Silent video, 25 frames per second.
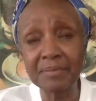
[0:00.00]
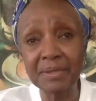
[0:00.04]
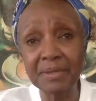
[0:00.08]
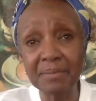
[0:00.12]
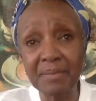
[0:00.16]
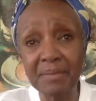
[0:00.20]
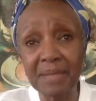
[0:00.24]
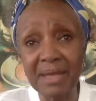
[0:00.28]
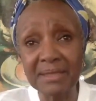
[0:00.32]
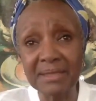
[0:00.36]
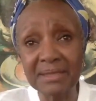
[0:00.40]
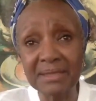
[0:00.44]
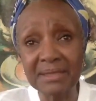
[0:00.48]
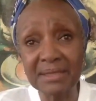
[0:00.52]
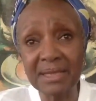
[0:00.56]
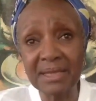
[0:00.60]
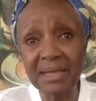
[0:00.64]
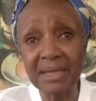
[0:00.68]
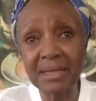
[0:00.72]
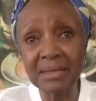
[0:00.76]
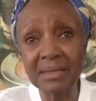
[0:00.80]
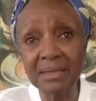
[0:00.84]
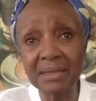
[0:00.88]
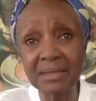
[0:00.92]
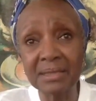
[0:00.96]
but
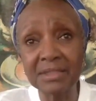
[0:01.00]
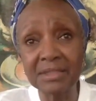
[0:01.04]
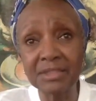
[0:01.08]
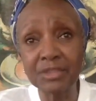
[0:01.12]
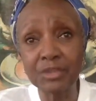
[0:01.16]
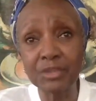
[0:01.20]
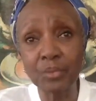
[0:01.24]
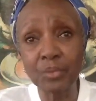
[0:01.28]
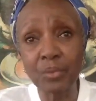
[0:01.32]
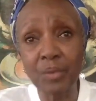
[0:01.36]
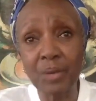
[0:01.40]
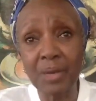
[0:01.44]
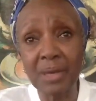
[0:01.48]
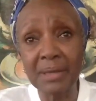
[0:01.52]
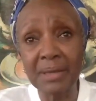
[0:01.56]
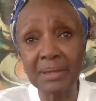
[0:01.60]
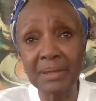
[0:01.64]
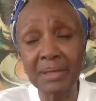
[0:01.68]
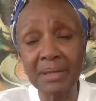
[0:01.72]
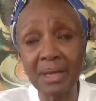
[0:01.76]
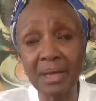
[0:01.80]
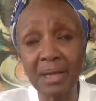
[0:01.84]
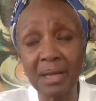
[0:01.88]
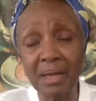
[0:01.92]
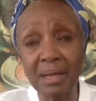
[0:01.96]
Masekela is the
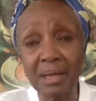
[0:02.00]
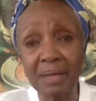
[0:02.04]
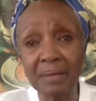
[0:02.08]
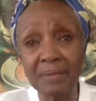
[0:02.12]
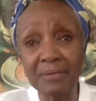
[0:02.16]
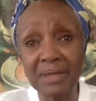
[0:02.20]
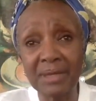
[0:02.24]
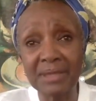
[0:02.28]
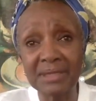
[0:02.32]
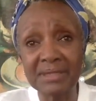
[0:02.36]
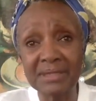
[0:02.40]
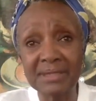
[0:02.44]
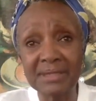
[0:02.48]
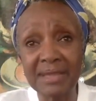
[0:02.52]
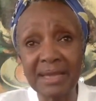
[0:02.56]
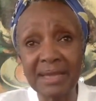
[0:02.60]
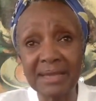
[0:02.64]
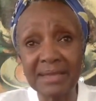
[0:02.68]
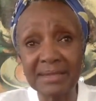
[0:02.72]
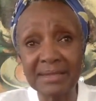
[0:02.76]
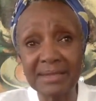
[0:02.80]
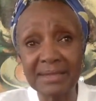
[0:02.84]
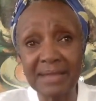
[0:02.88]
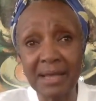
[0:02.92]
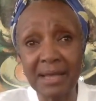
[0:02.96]
one that
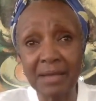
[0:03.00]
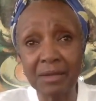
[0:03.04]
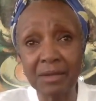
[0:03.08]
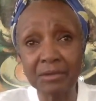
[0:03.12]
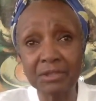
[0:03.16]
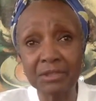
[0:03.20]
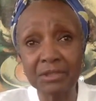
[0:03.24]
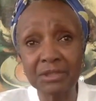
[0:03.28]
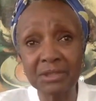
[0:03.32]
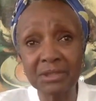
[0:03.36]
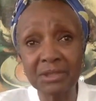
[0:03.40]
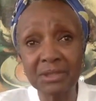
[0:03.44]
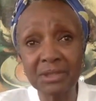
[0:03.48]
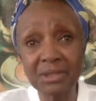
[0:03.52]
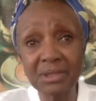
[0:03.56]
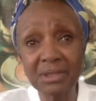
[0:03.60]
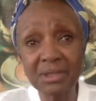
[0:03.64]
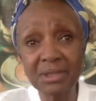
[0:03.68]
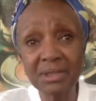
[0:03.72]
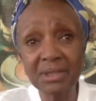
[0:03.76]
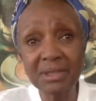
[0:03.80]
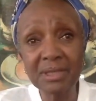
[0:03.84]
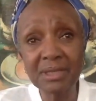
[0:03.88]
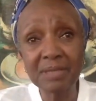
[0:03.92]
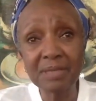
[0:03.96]
stands out
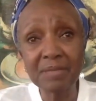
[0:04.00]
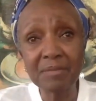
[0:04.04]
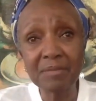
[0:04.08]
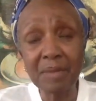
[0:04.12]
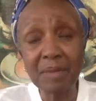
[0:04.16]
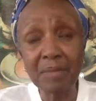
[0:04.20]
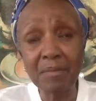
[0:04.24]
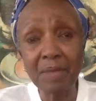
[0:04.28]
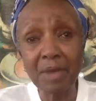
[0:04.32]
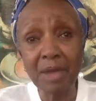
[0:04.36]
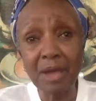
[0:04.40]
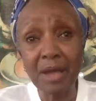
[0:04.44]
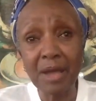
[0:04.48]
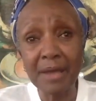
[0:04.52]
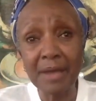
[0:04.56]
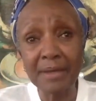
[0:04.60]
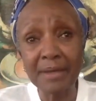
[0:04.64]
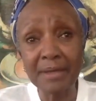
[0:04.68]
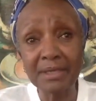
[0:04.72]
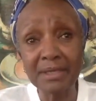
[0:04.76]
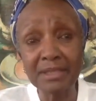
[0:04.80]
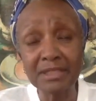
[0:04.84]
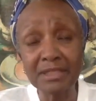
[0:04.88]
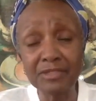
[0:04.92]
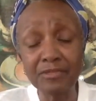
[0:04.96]
in my
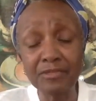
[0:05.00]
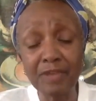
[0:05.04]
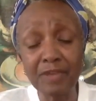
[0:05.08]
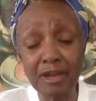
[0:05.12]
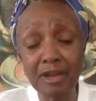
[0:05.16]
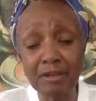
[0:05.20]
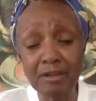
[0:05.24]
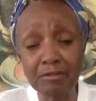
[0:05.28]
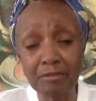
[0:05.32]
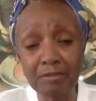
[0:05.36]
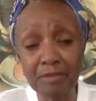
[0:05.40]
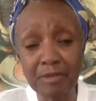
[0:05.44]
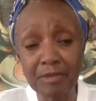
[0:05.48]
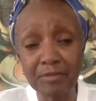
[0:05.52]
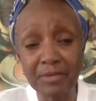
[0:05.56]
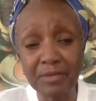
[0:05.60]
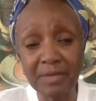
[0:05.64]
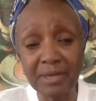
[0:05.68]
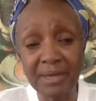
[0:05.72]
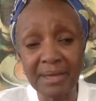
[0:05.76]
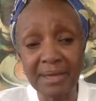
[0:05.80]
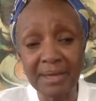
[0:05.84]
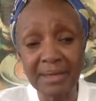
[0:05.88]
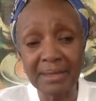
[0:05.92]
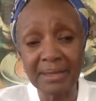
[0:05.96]
mind. It's very
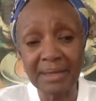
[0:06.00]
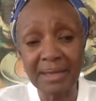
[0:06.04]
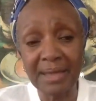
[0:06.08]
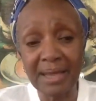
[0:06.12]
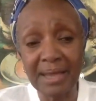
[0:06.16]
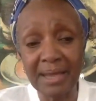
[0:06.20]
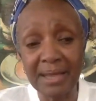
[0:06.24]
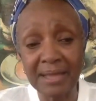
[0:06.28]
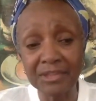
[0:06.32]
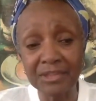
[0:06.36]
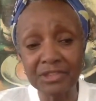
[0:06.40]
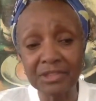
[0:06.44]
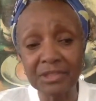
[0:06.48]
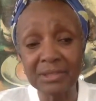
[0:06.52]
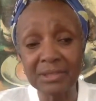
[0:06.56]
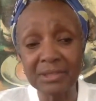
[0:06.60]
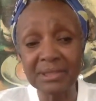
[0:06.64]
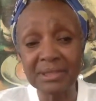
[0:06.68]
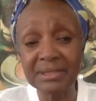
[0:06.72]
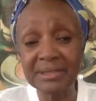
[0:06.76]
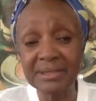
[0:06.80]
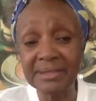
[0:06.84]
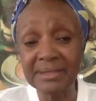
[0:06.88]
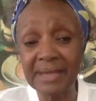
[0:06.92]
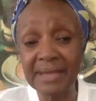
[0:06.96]
riveting, and to
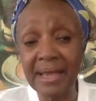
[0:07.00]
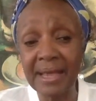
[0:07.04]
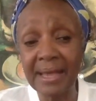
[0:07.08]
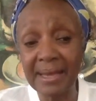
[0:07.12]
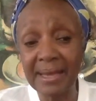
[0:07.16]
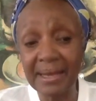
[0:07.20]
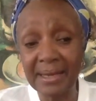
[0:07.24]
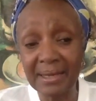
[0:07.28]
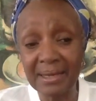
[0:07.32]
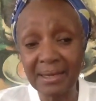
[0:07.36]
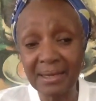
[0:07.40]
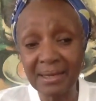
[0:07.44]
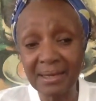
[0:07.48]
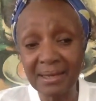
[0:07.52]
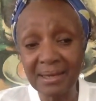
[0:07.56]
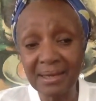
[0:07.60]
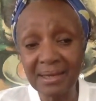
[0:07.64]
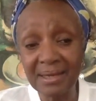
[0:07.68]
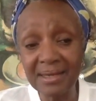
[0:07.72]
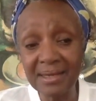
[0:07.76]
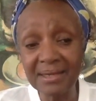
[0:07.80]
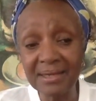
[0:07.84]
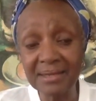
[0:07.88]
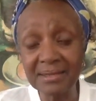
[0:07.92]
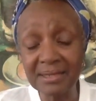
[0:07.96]
this day,
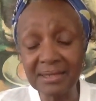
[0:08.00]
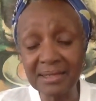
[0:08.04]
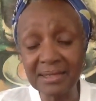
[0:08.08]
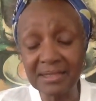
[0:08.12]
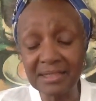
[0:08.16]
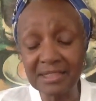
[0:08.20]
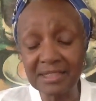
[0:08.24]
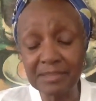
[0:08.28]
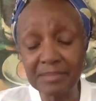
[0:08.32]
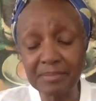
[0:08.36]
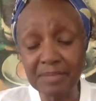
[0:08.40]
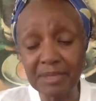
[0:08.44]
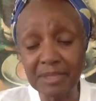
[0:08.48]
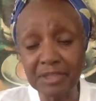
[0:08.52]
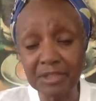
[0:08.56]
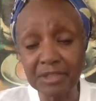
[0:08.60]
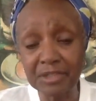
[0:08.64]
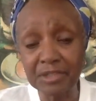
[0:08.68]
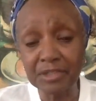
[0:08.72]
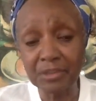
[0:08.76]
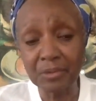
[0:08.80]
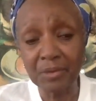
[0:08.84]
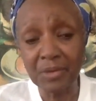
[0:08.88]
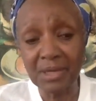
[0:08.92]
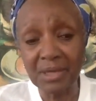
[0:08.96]
it
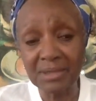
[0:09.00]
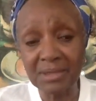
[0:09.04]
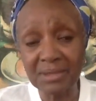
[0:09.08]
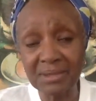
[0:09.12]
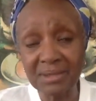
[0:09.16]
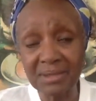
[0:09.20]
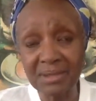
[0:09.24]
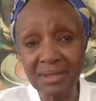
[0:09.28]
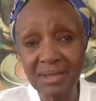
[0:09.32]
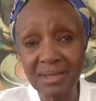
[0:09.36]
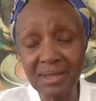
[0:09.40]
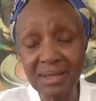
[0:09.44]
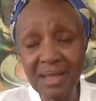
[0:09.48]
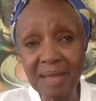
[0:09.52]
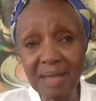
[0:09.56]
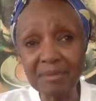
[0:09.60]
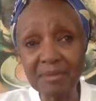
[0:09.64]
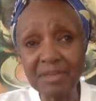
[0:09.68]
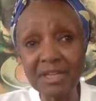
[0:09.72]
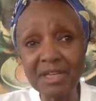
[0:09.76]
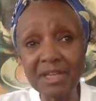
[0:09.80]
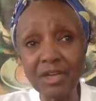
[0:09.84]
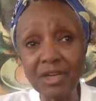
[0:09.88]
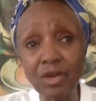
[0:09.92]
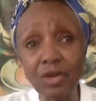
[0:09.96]
speaks to us. I
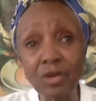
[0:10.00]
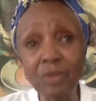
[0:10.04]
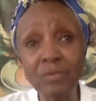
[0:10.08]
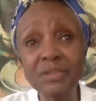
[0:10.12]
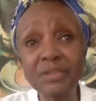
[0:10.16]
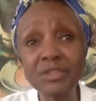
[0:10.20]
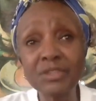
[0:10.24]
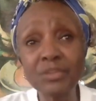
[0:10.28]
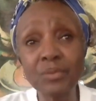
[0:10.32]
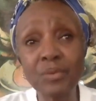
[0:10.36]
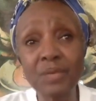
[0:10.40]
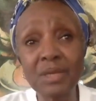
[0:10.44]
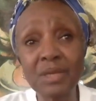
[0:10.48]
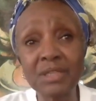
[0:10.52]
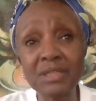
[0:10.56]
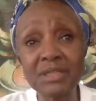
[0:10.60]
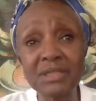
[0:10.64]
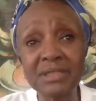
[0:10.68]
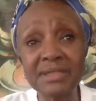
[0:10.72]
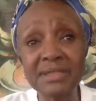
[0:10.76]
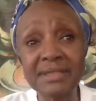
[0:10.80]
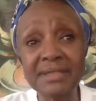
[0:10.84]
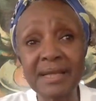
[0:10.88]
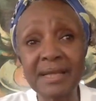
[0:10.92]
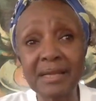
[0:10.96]
mean, he always wanted
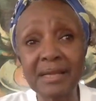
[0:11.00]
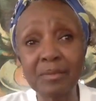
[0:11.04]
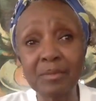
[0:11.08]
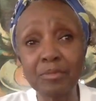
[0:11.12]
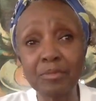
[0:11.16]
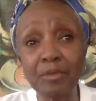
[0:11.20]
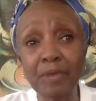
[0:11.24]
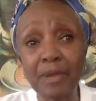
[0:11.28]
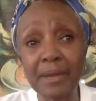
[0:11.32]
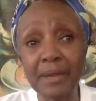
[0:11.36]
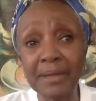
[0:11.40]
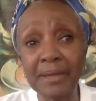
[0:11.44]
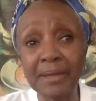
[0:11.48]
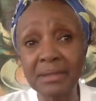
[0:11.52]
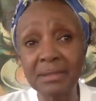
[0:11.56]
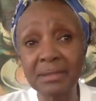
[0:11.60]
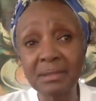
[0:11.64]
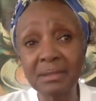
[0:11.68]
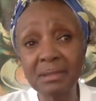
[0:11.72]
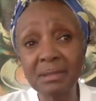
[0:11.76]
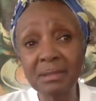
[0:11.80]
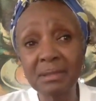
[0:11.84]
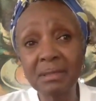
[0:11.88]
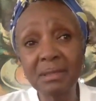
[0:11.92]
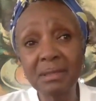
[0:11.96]
to celebrate
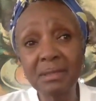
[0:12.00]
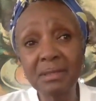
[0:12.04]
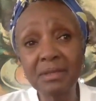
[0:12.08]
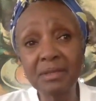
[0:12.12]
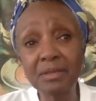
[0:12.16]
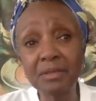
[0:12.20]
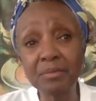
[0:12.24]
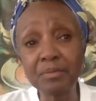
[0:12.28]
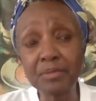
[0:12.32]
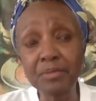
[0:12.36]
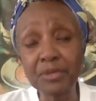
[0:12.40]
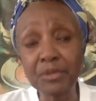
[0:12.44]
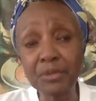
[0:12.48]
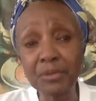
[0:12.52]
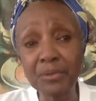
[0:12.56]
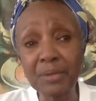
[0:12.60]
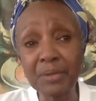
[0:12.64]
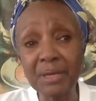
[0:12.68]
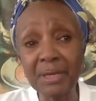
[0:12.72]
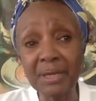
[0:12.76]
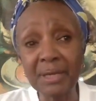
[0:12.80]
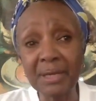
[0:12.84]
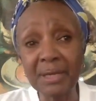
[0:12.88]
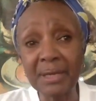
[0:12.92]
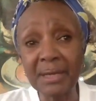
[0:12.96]
the
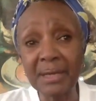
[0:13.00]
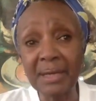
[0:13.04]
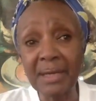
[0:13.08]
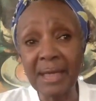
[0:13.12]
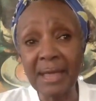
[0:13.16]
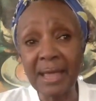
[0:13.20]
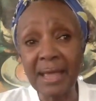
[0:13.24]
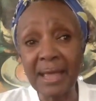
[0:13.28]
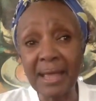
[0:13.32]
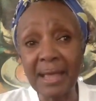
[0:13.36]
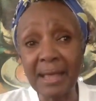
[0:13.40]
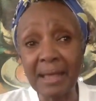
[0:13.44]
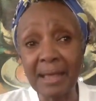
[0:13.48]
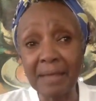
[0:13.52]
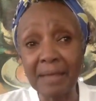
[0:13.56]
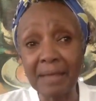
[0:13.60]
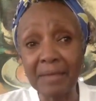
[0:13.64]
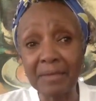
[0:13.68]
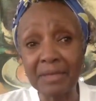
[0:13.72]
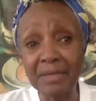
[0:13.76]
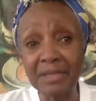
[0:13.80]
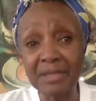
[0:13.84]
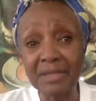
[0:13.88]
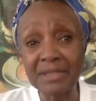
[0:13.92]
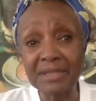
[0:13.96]
beauty and
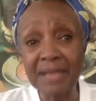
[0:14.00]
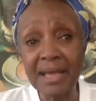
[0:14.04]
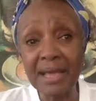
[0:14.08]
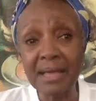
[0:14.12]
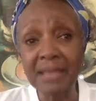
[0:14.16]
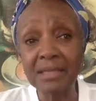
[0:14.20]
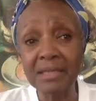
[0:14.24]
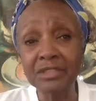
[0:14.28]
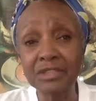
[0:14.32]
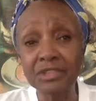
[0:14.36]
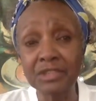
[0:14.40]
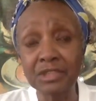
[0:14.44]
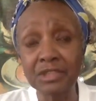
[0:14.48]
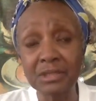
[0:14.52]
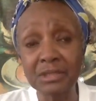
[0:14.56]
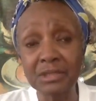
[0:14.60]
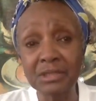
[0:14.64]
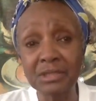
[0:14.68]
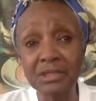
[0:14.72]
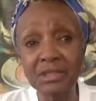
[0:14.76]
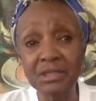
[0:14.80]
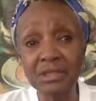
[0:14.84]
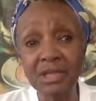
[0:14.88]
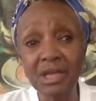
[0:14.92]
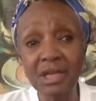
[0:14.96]
the
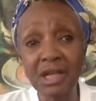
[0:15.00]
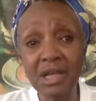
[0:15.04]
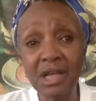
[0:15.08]
intelligence